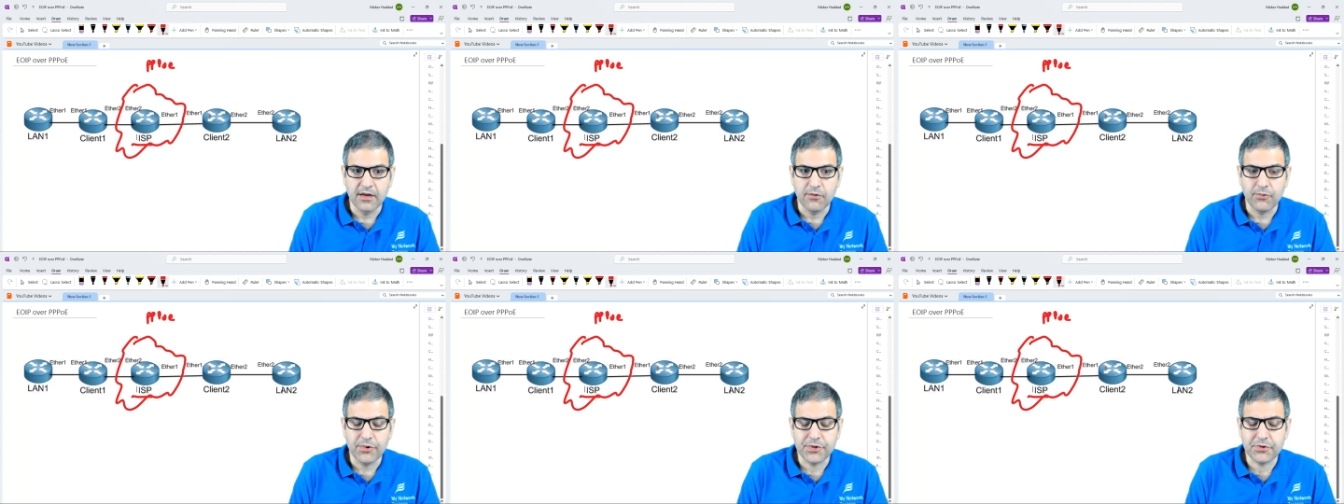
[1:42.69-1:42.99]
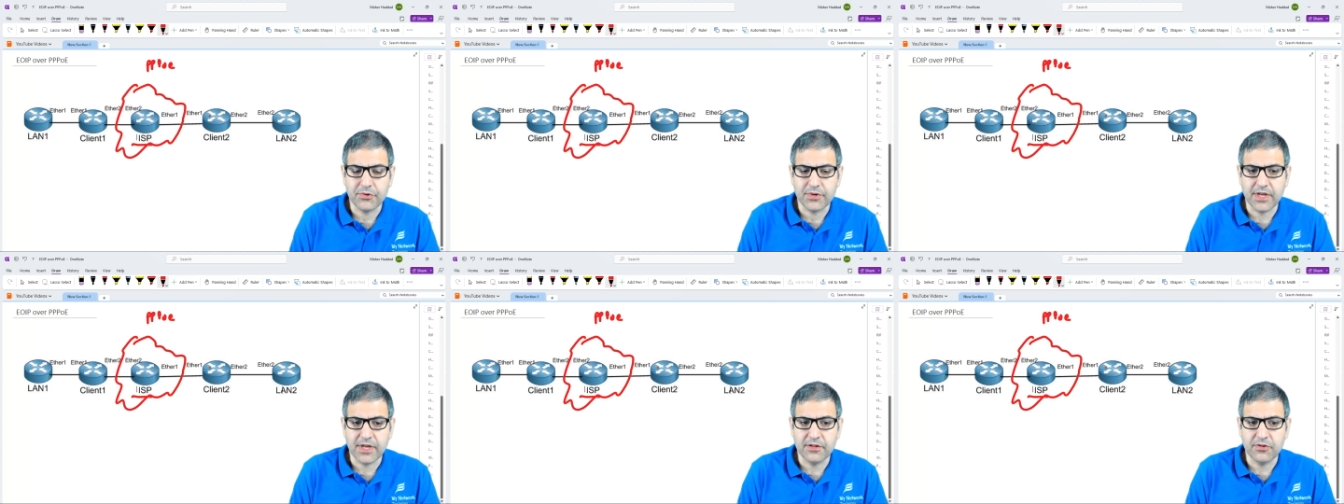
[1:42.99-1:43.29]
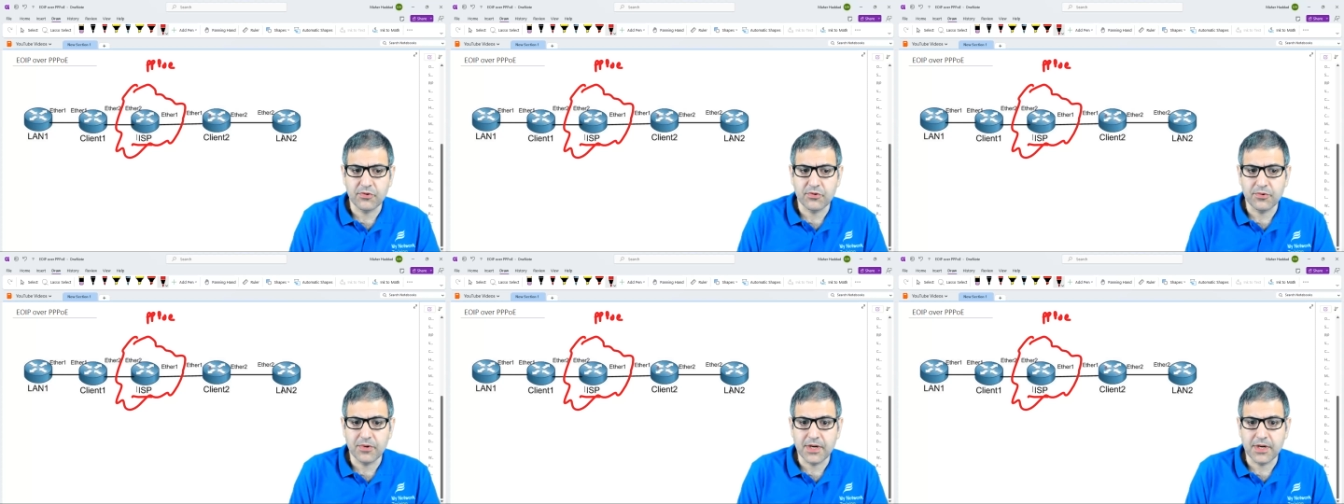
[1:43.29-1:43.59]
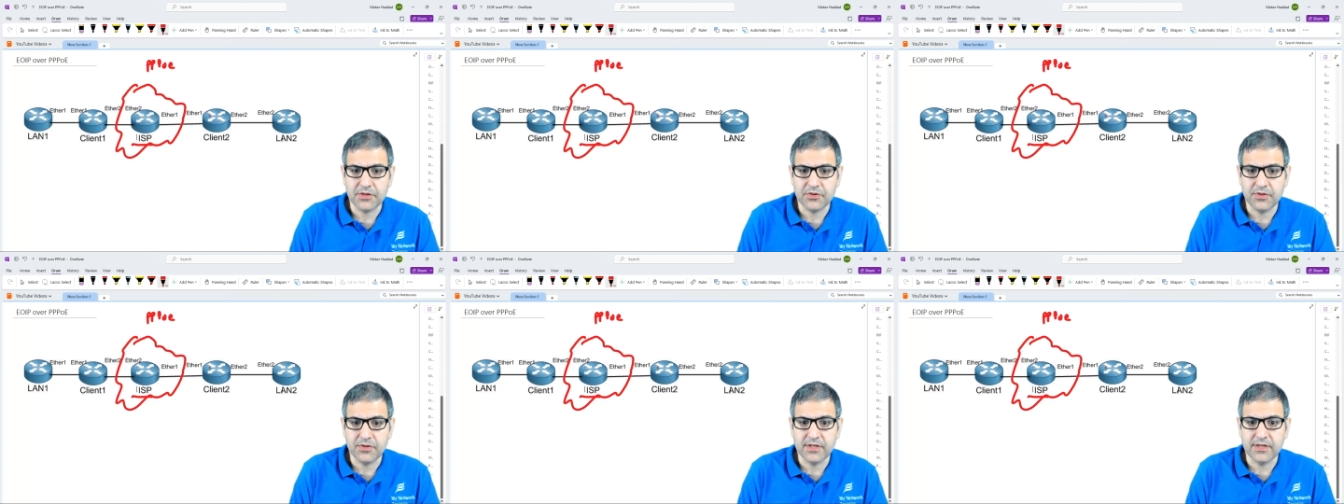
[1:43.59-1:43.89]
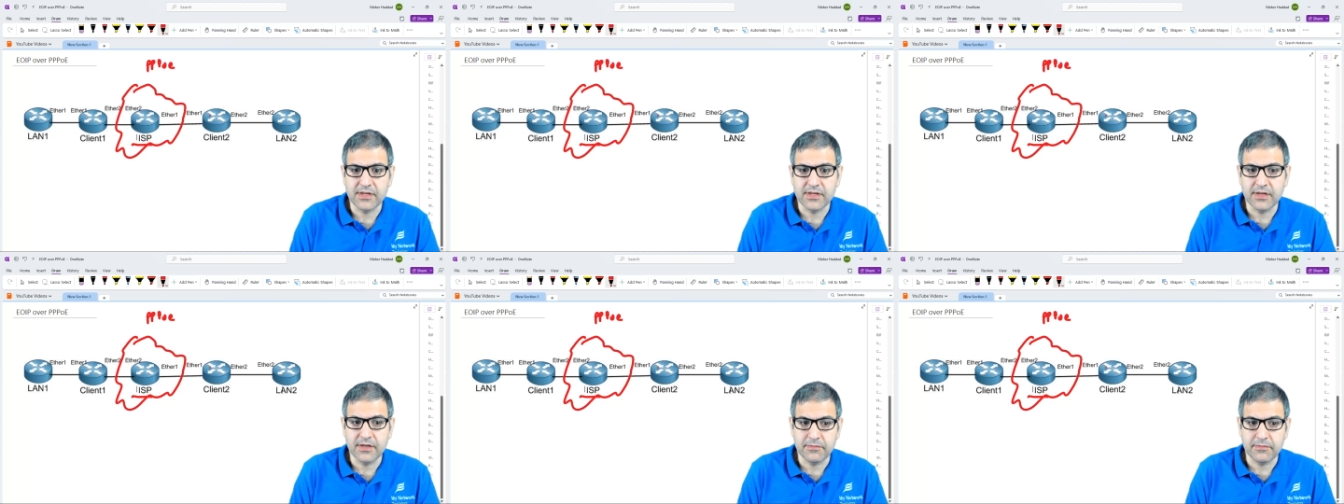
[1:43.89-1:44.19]
What you can do
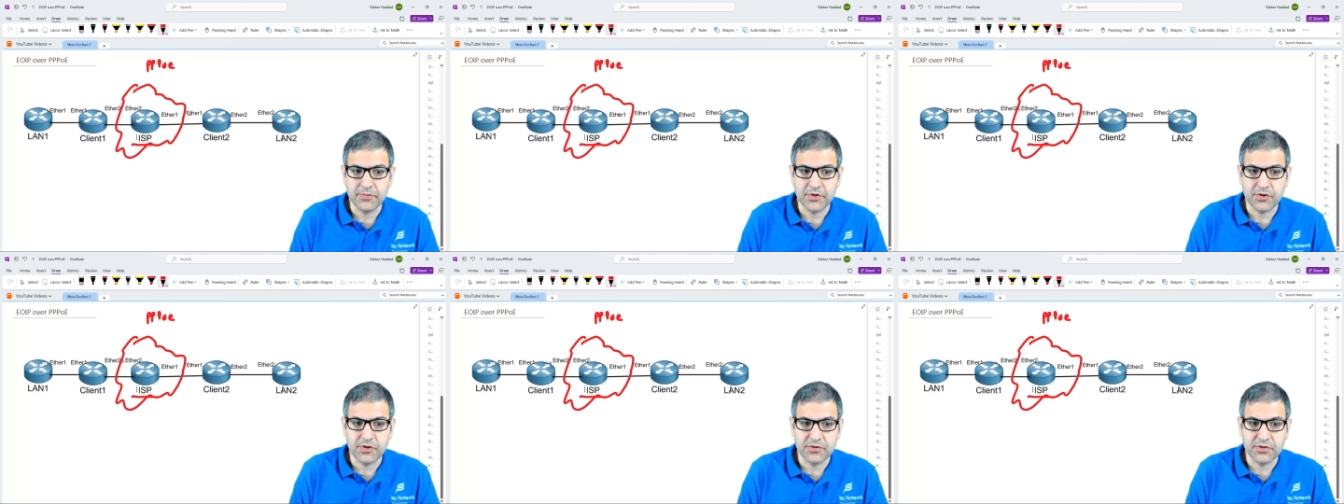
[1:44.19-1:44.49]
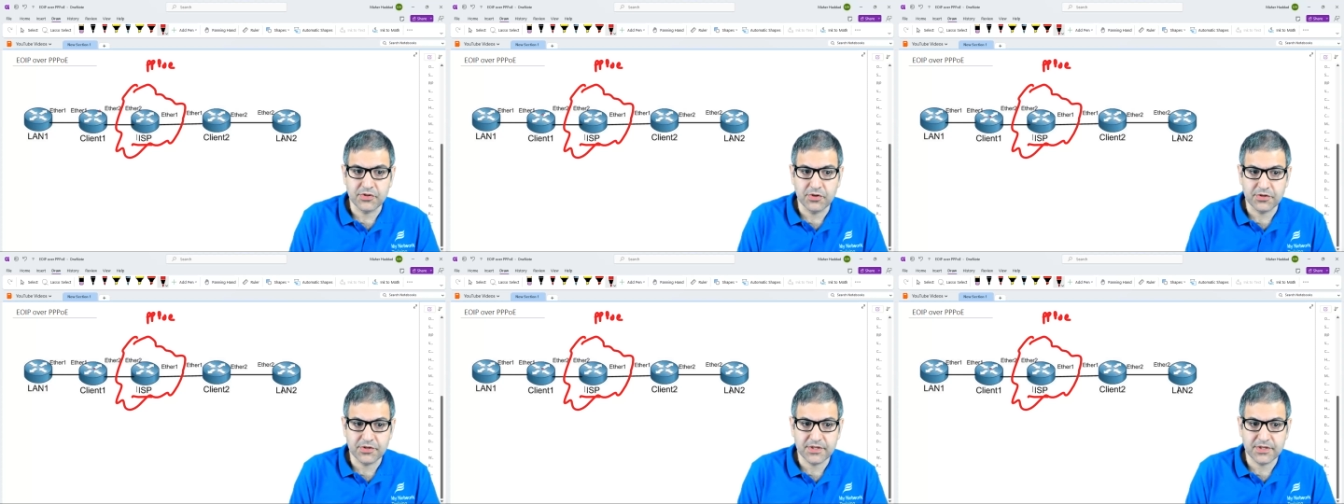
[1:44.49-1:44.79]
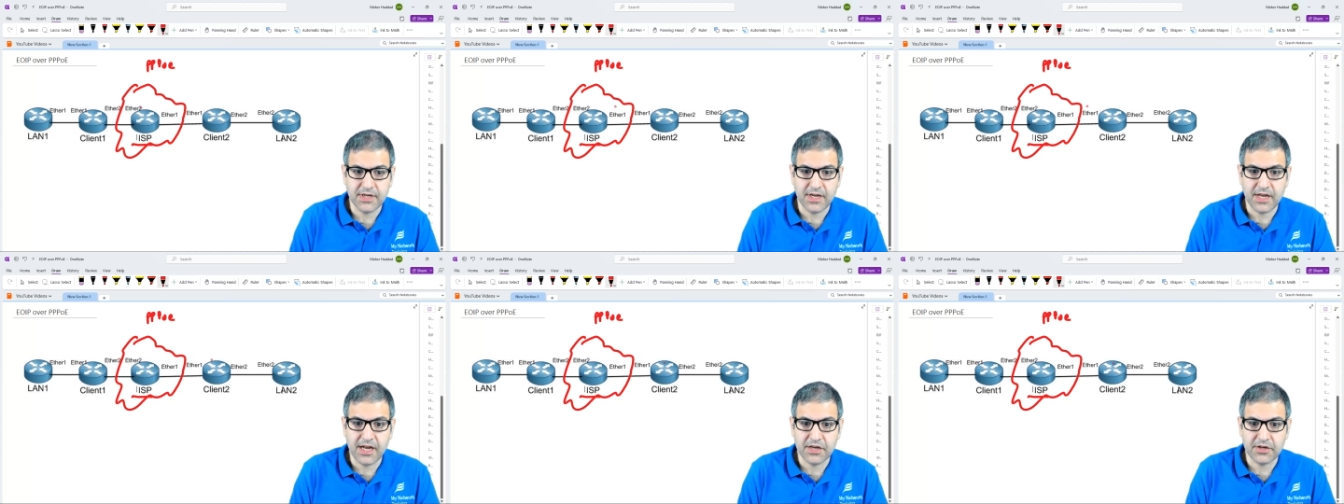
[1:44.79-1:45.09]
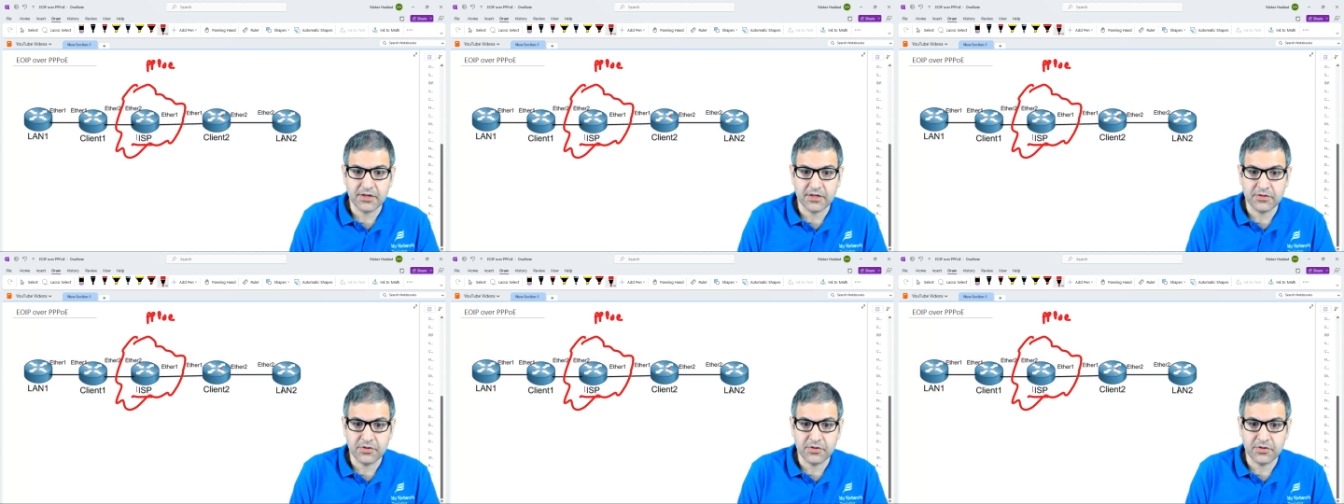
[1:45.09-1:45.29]
actually, because those uh,